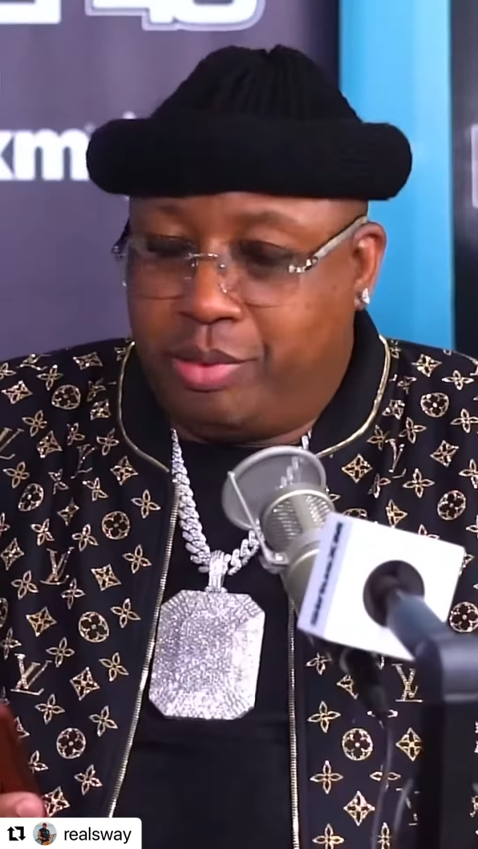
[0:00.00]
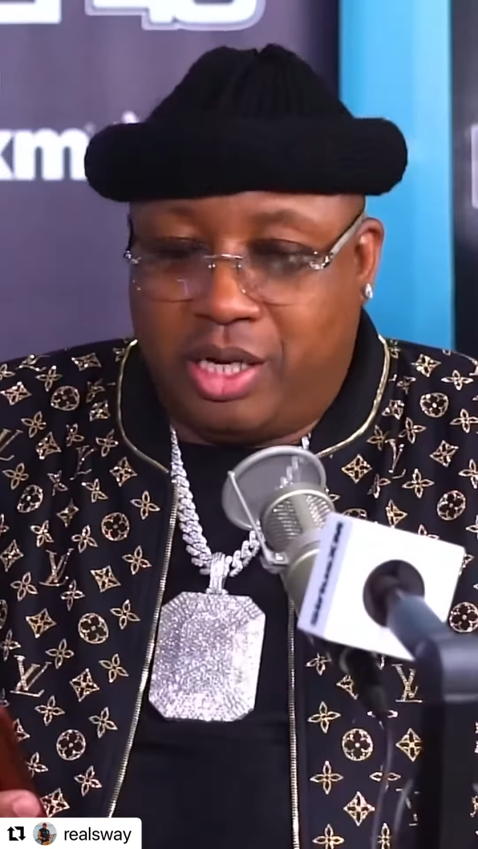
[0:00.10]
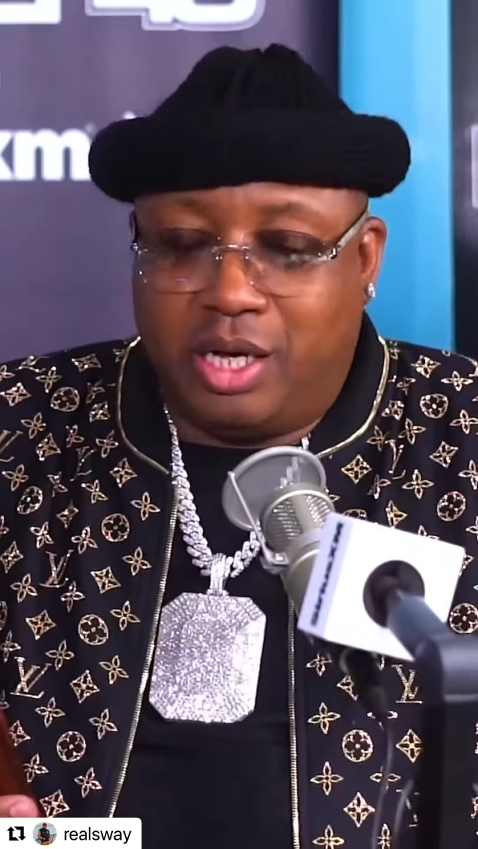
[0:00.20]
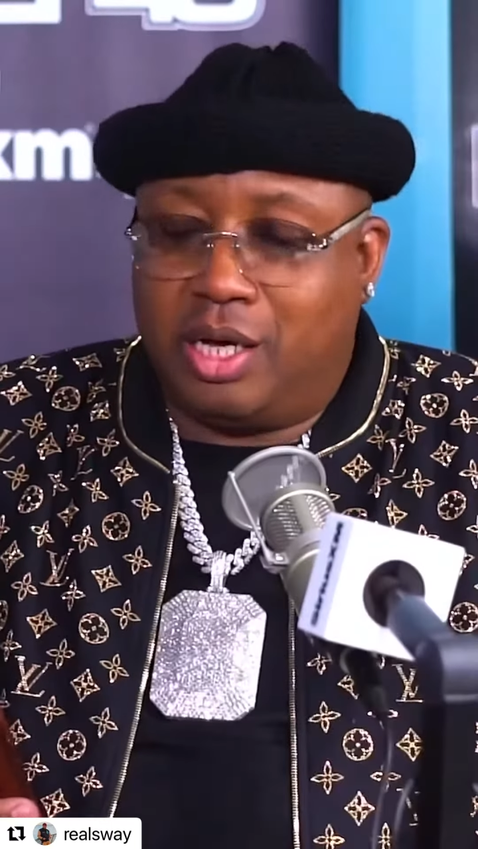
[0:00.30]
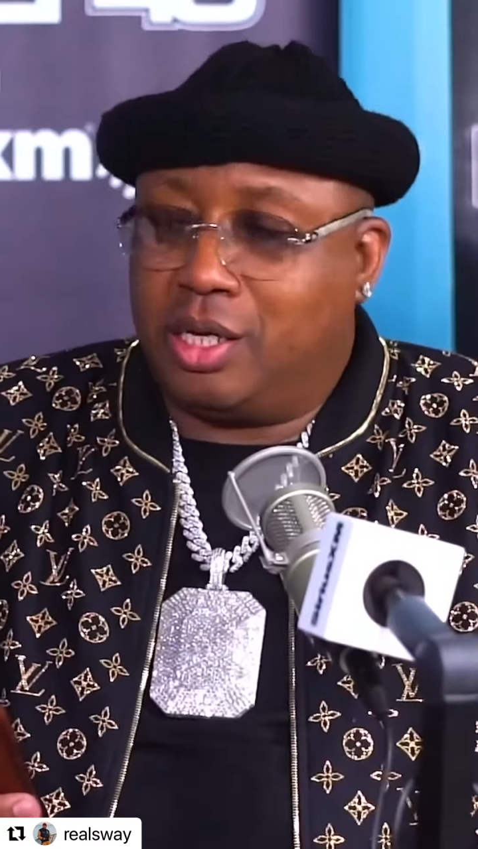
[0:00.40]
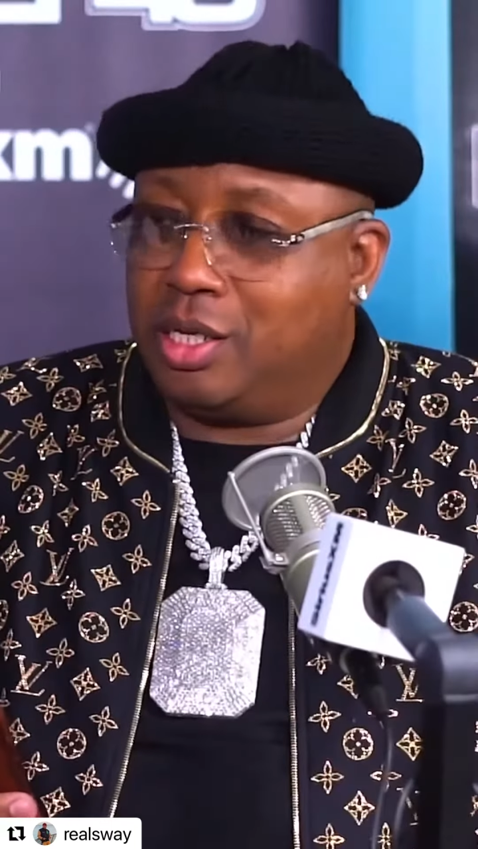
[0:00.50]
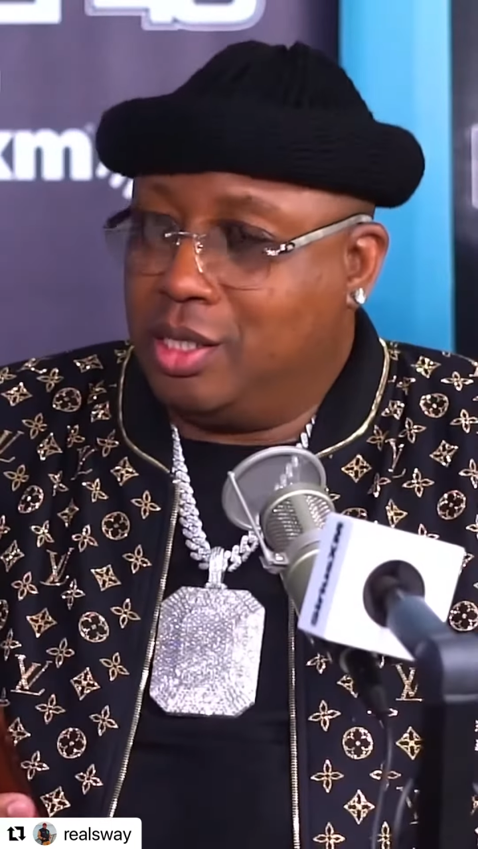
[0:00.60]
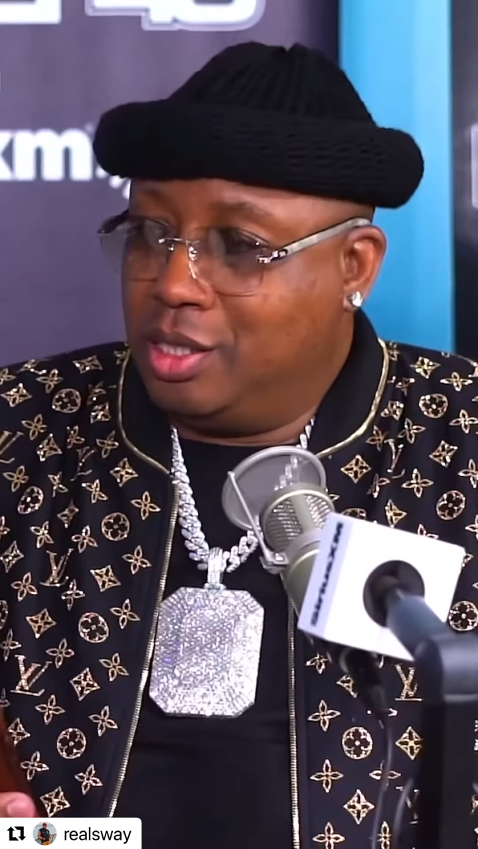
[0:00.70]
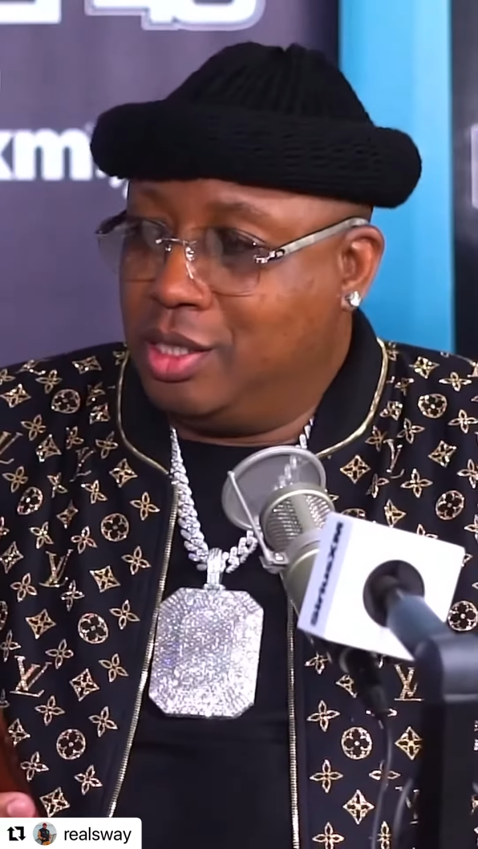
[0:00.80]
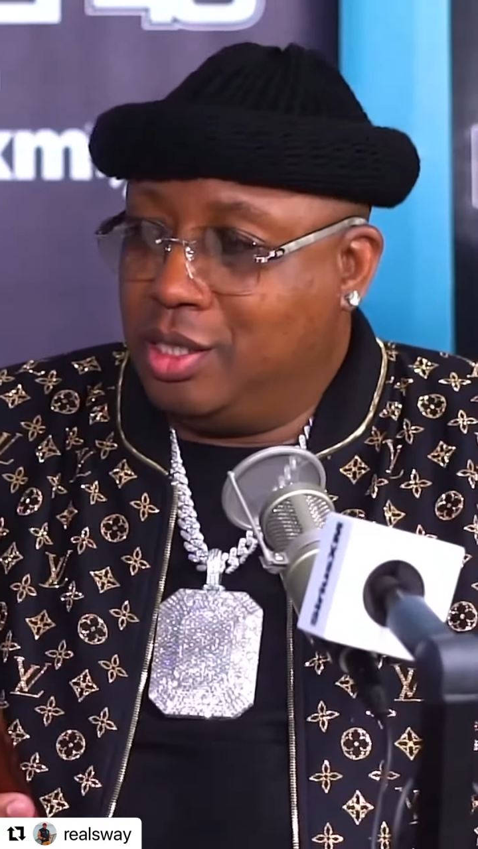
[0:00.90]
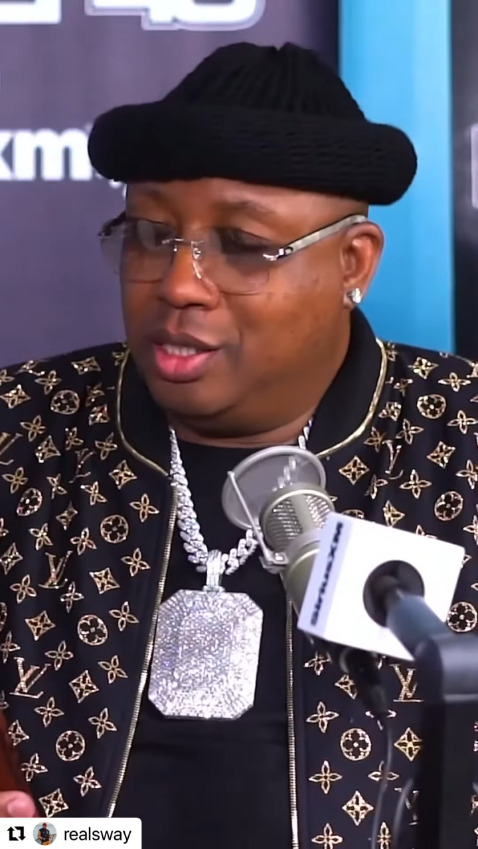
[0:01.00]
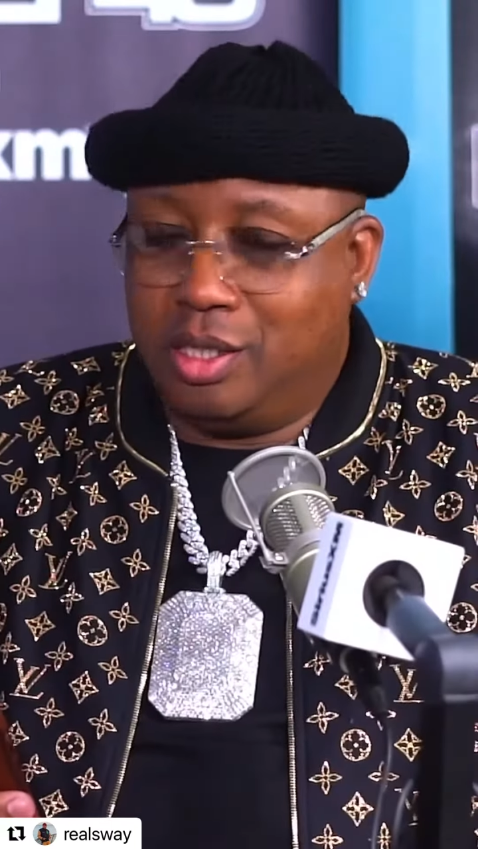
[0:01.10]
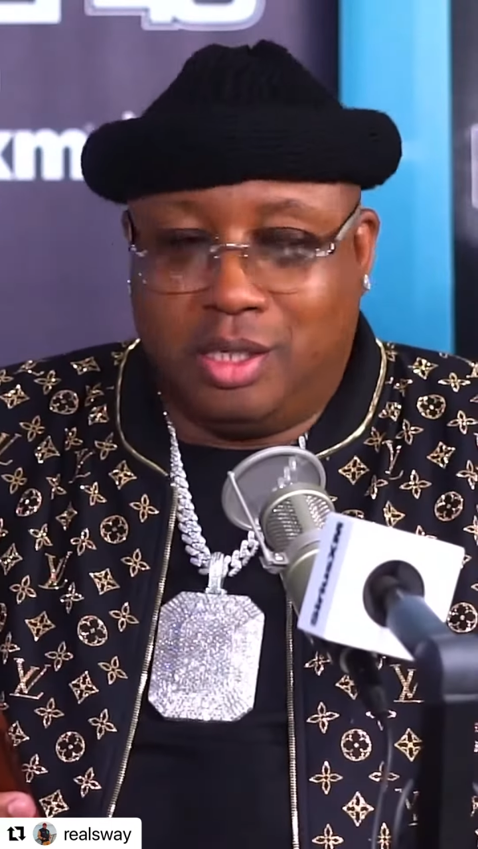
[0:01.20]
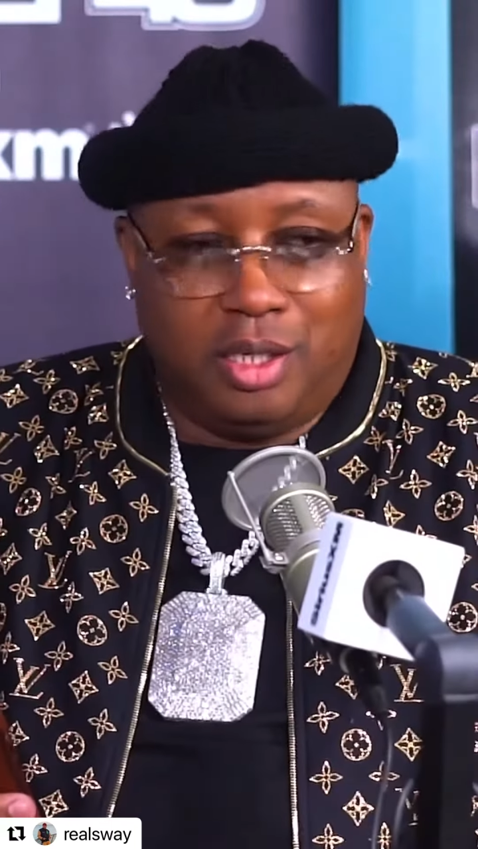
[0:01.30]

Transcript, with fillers: Plug. Plug.